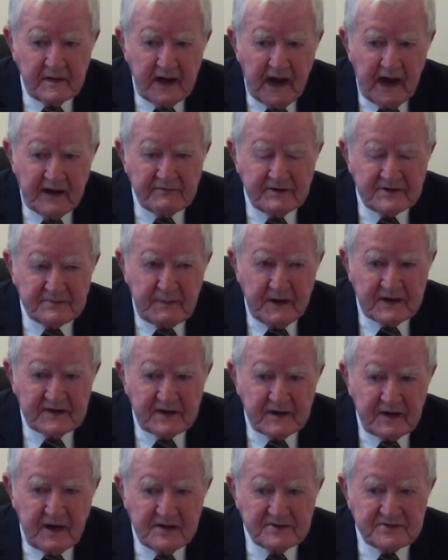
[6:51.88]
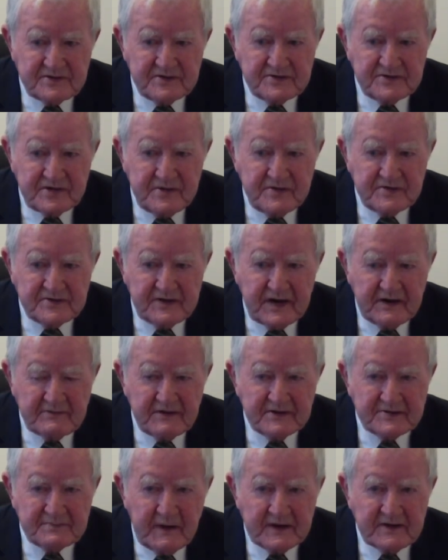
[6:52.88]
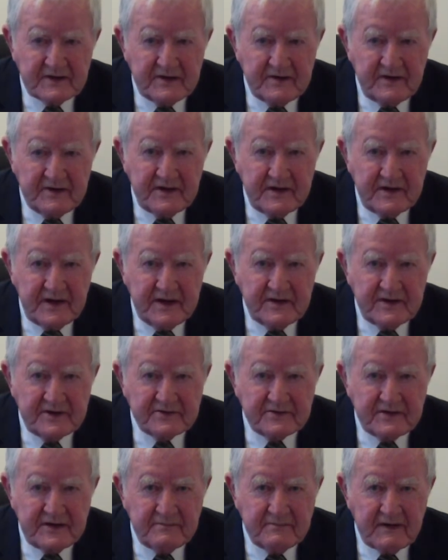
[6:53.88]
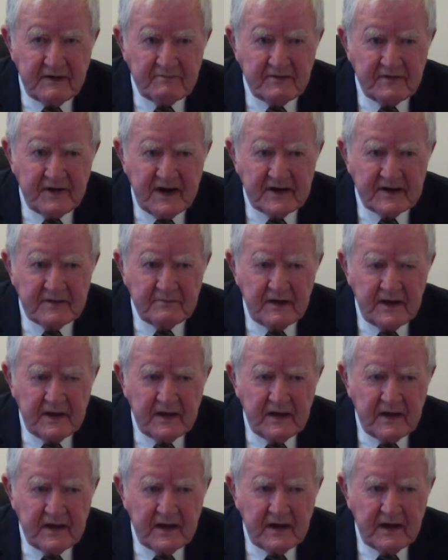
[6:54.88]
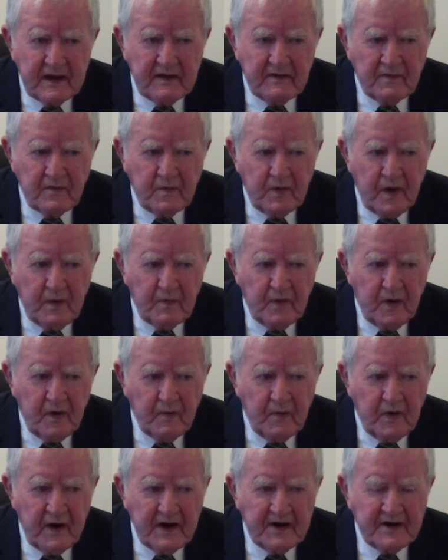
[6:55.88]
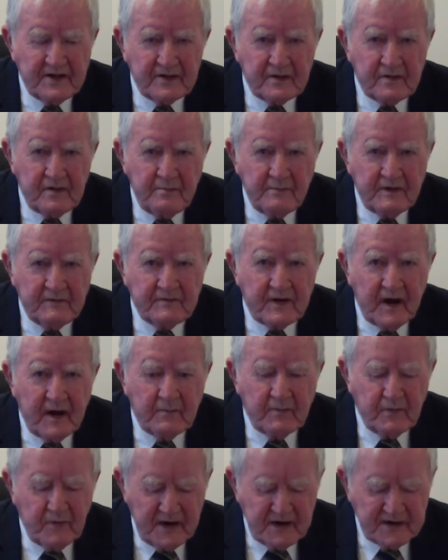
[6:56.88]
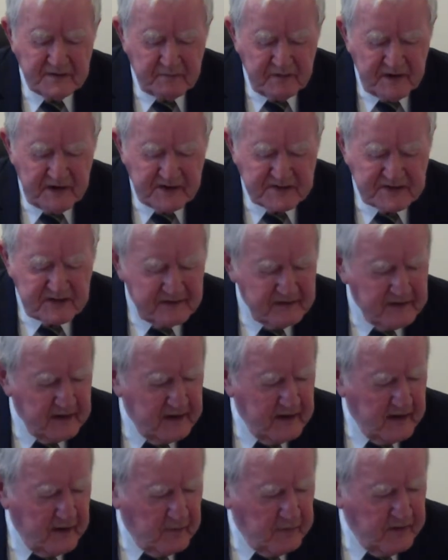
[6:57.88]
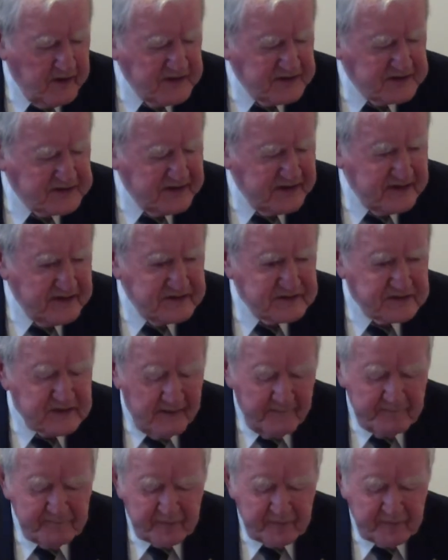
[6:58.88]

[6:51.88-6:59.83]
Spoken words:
and respect the Constitution and respect the 1983 referendum. Where are they coming from? Where's these